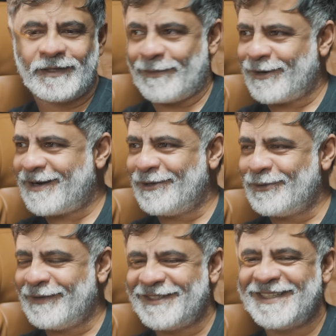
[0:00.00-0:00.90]
the camera can't do
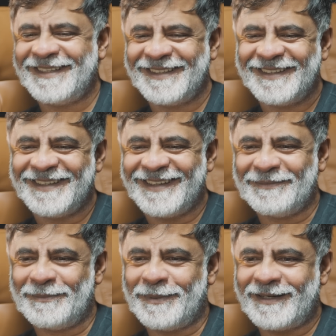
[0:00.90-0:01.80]
everything.
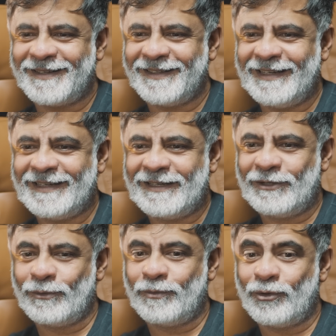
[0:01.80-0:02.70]
But
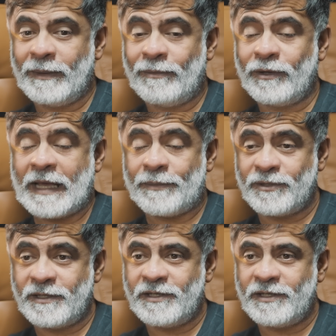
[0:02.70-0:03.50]
to be able to capture